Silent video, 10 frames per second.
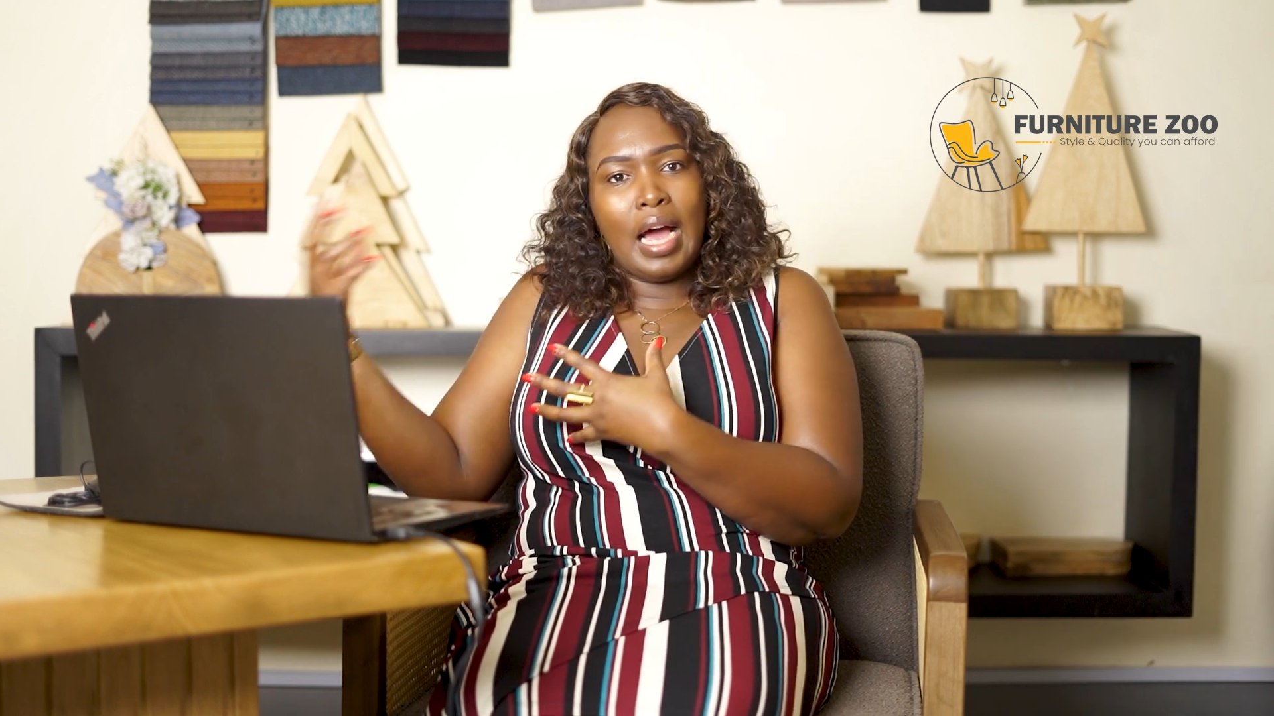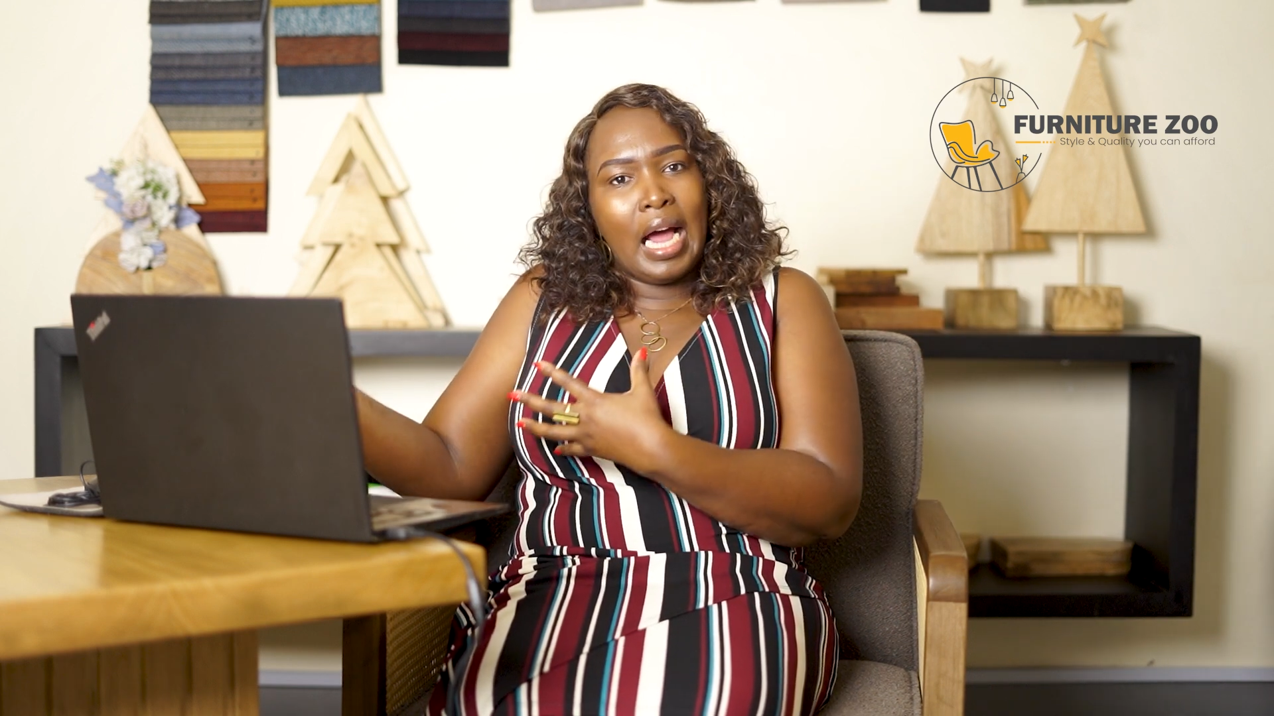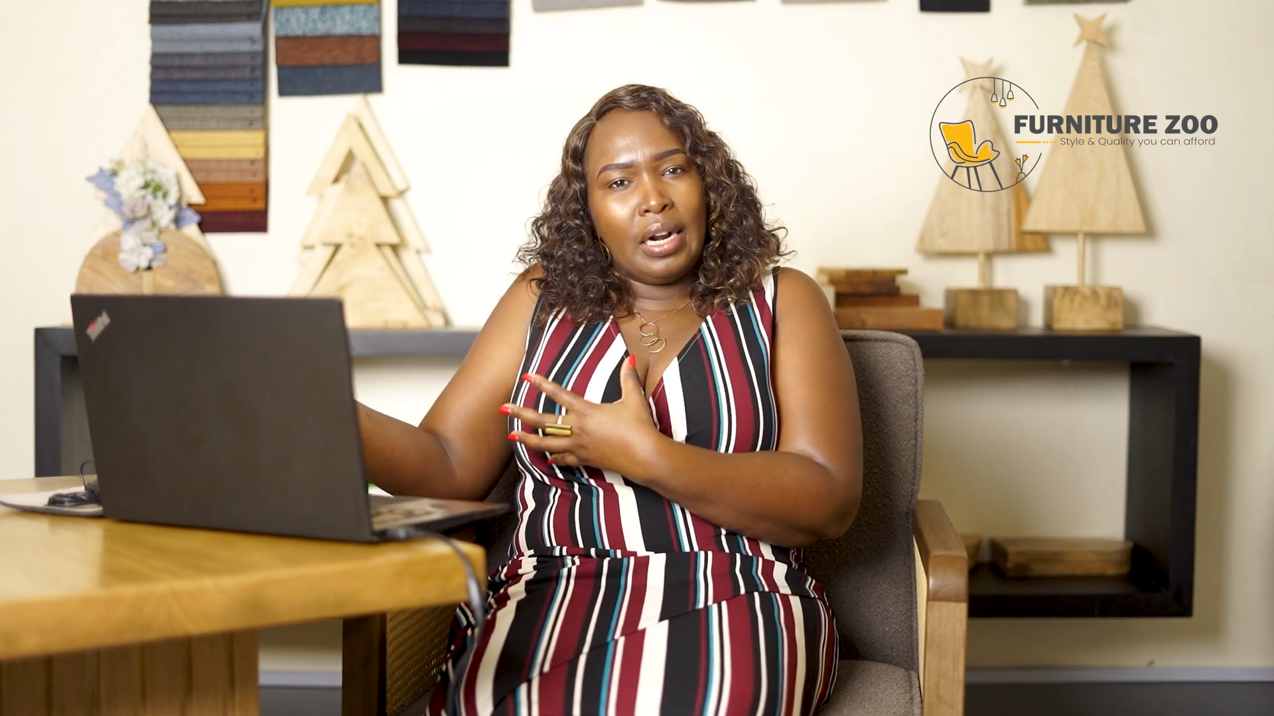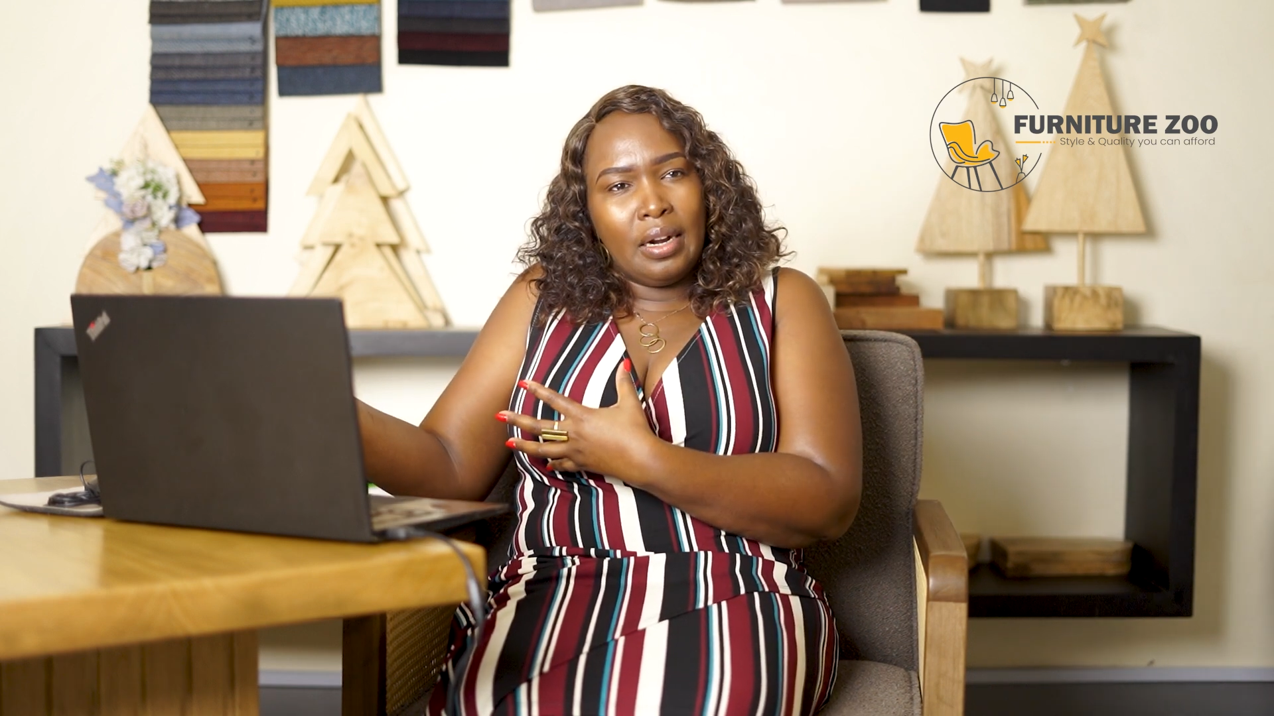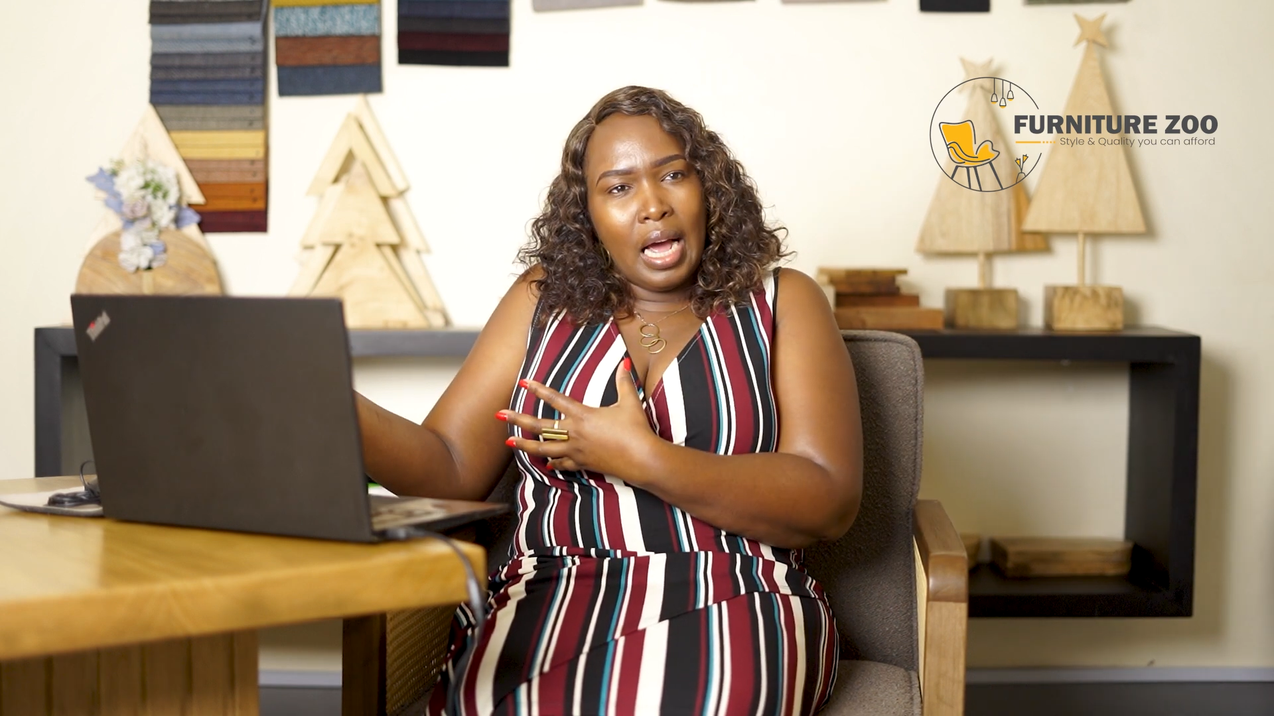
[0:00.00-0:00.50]

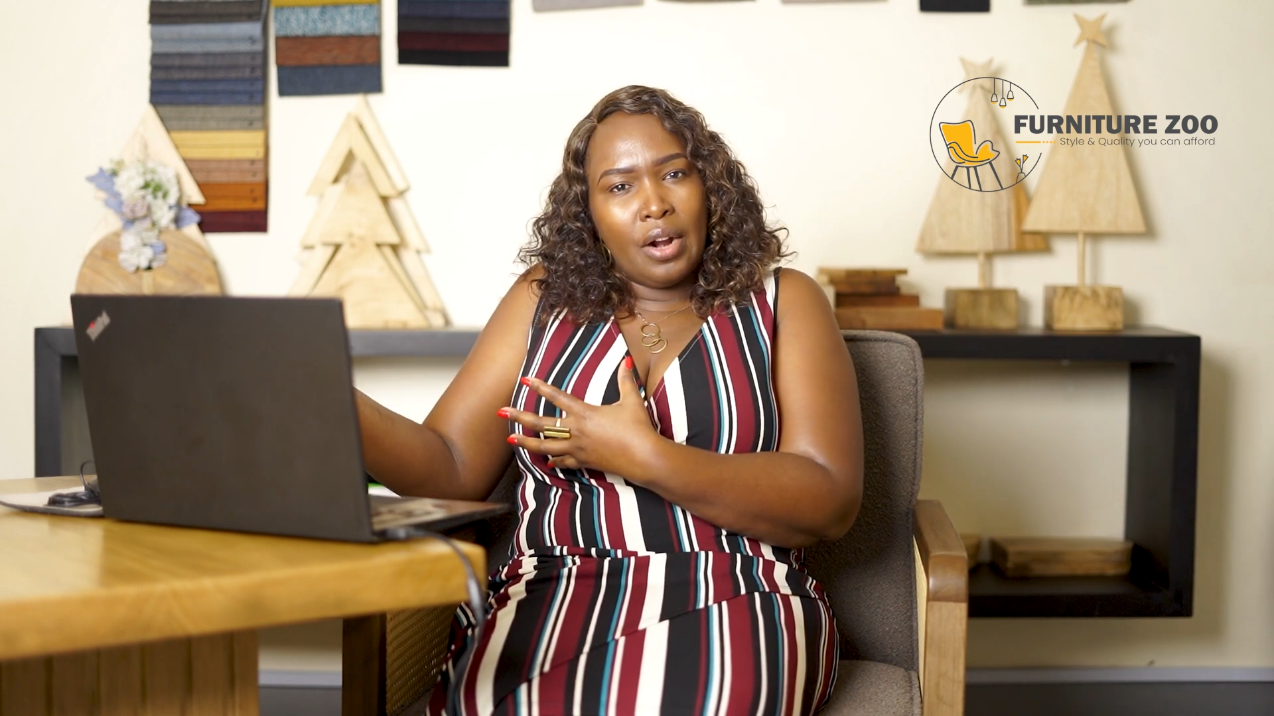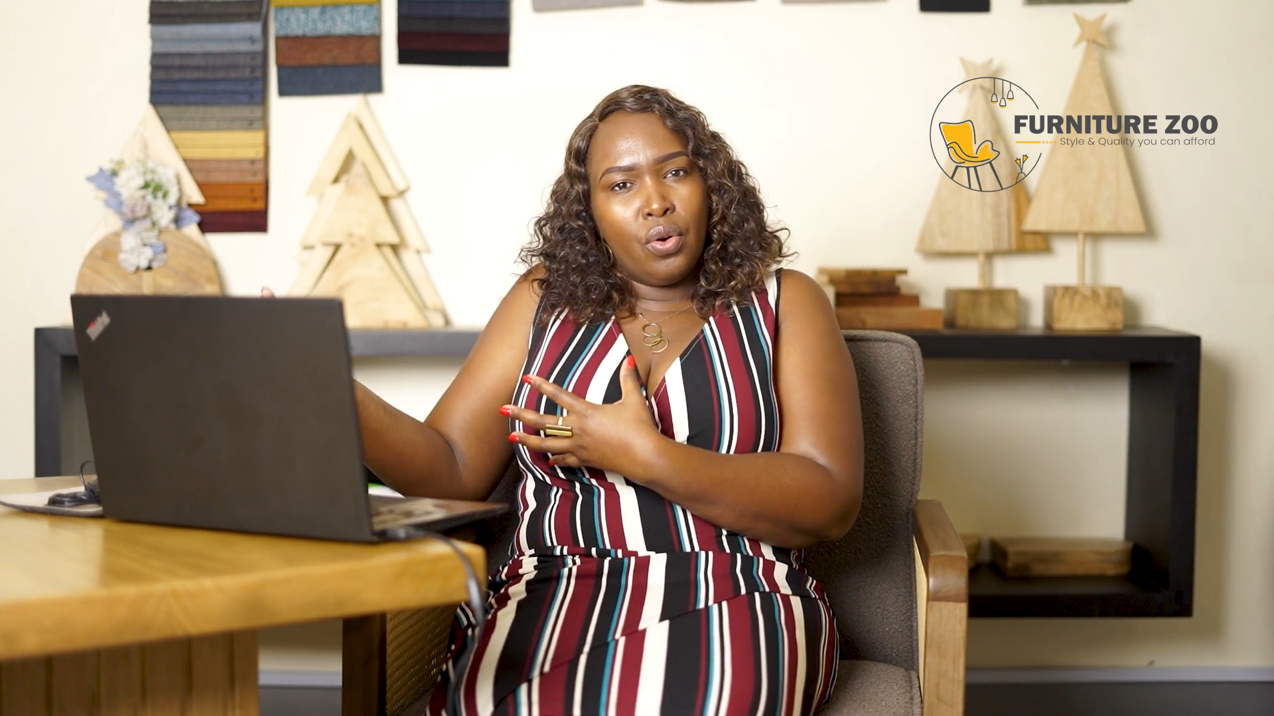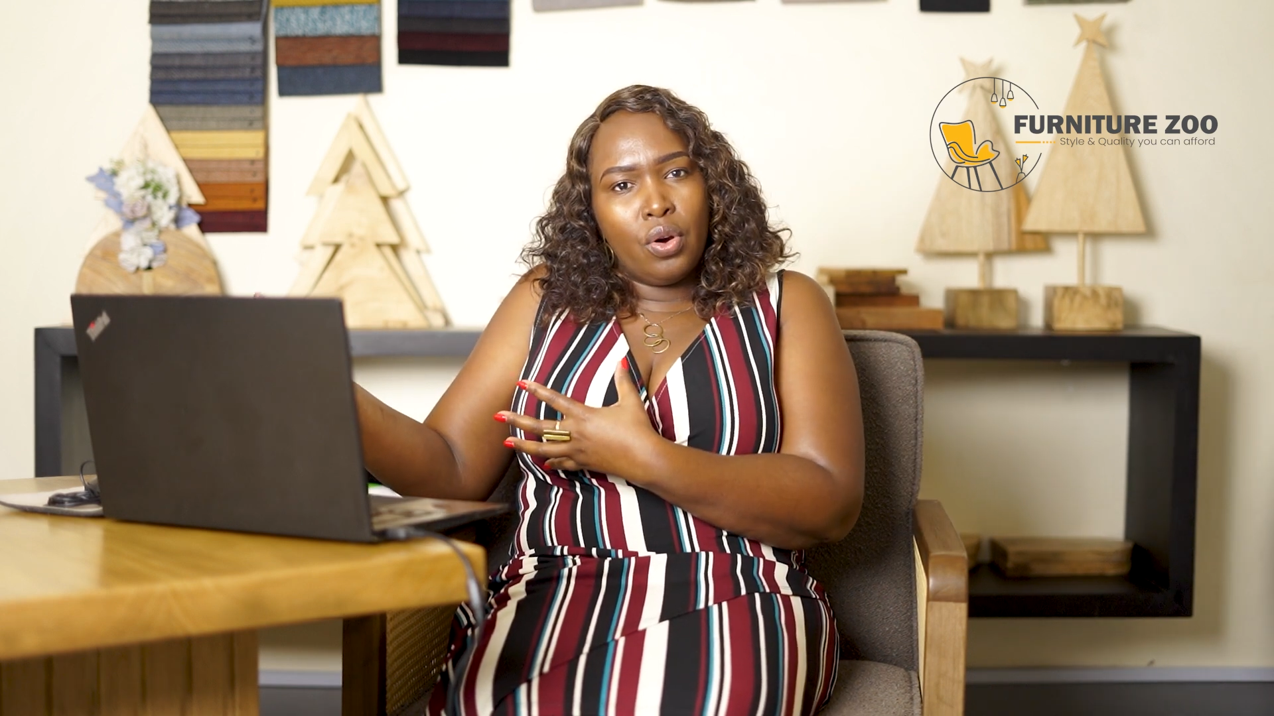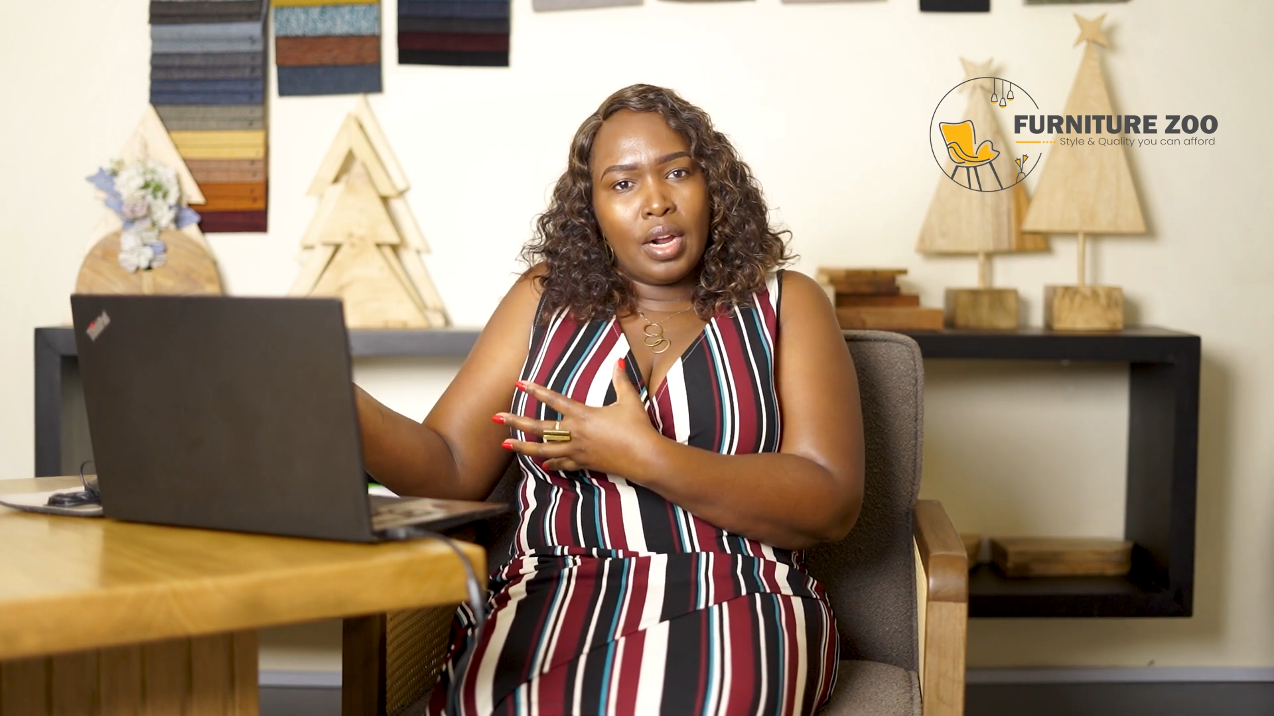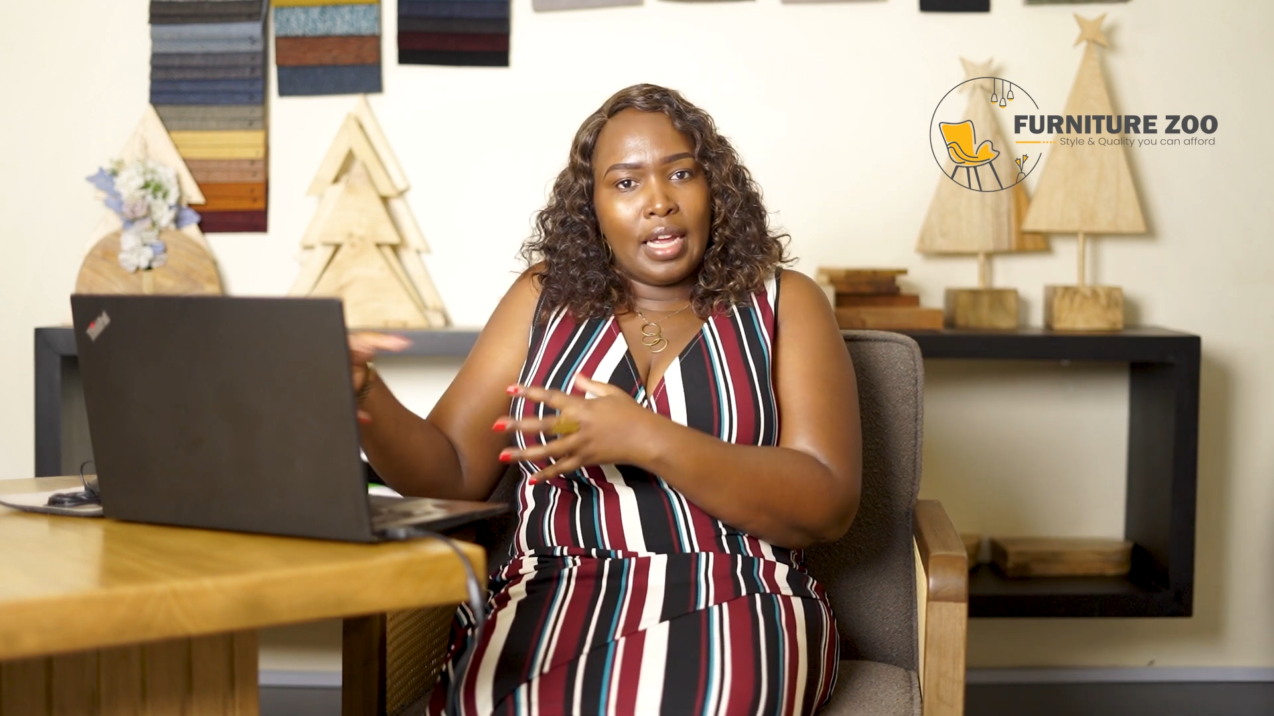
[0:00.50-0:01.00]
an oak,